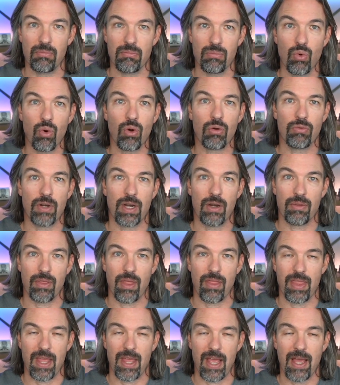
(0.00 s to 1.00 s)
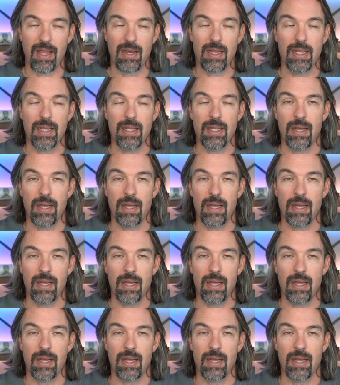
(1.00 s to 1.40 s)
more rare than that,